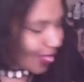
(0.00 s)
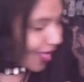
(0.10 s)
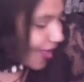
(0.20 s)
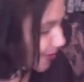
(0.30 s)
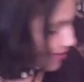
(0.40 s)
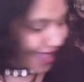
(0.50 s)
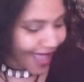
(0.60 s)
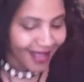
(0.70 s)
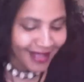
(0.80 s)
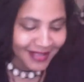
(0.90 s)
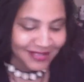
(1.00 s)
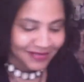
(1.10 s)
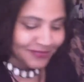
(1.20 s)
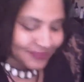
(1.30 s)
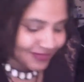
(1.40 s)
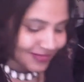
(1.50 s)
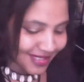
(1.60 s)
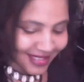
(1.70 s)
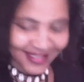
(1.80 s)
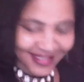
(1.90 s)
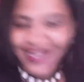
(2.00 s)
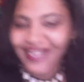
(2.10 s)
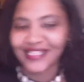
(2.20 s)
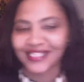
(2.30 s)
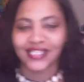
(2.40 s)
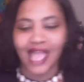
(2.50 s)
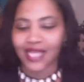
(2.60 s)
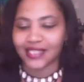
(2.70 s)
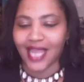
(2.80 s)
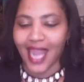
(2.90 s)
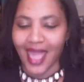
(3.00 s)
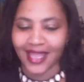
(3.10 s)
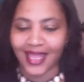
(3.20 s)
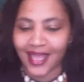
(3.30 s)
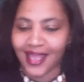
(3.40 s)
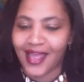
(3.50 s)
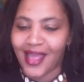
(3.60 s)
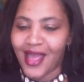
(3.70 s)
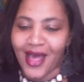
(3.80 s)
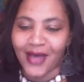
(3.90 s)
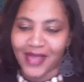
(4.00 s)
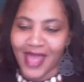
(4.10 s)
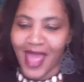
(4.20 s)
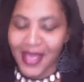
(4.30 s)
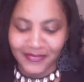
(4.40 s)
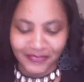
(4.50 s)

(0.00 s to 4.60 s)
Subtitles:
Okay. Yeah, your energy's nice. I like it. Okay.